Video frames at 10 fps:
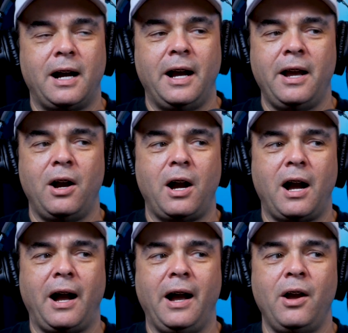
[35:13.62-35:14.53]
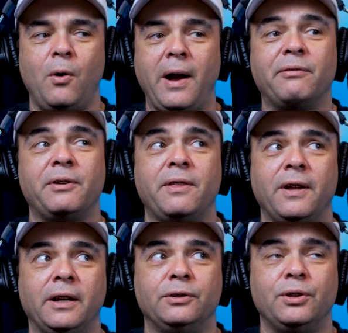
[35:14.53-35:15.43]
I owe
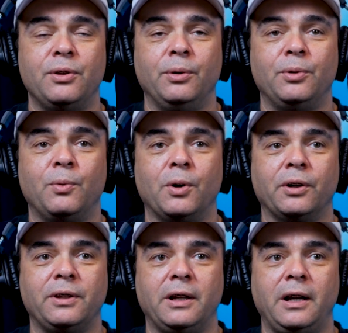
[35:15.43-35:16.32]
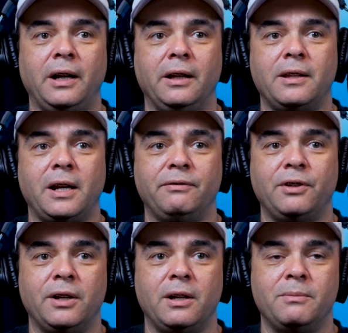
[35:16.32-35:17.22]
everything to the work that I've
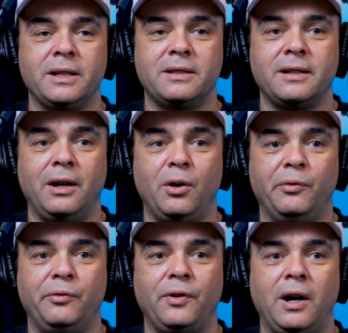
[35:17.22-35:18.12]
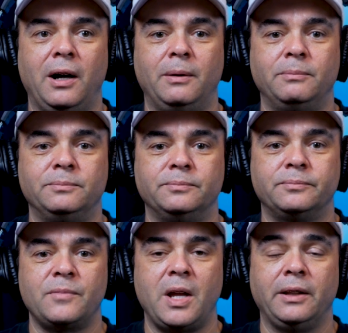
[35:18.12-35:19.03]
done on myself,
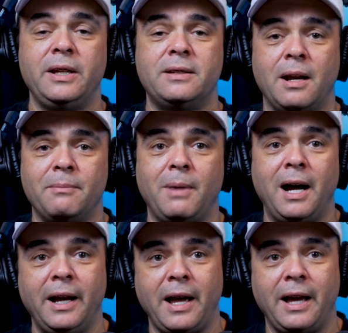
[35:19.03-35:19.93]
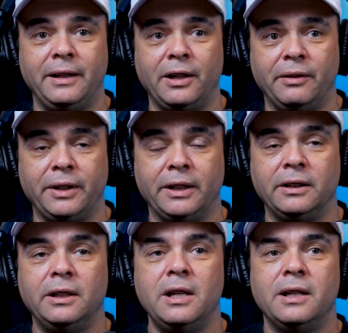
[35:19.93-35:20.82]
at least on my end of it,
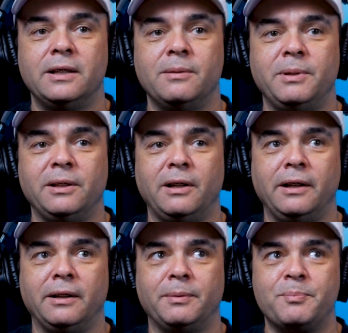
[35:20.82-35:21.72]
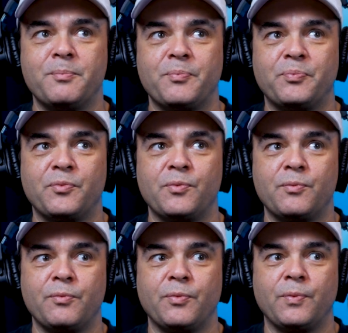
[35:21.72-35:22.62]
to be like,
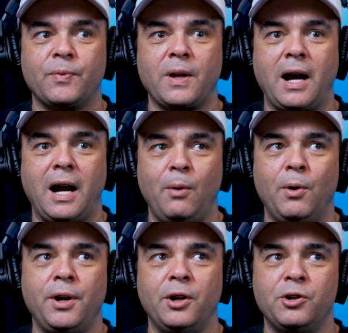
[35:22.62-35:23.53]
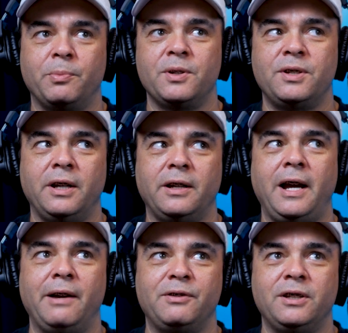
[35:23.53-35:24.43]
I 100%
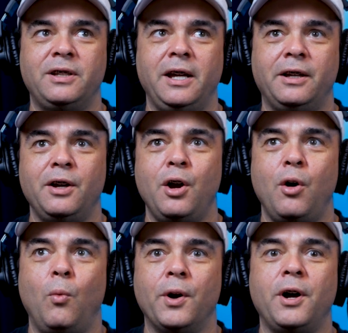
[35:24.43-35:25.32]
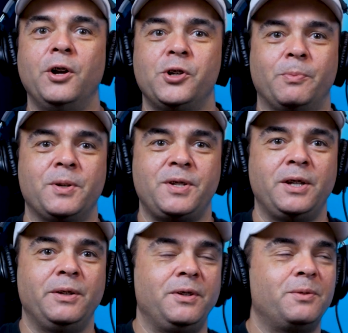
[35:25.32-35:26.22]
have to take
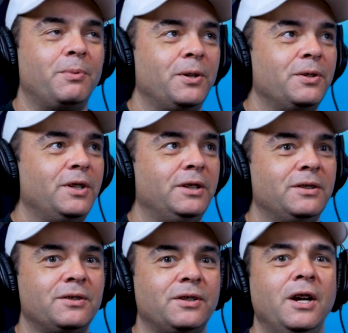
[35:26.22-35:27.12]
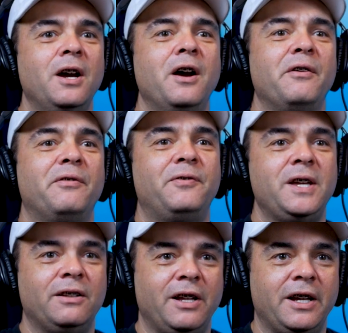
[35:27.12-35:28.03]
100% of this person's
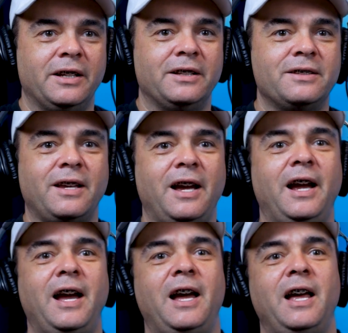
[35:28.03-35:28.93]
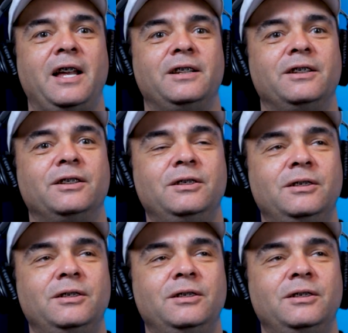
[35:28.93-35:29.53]
feelings and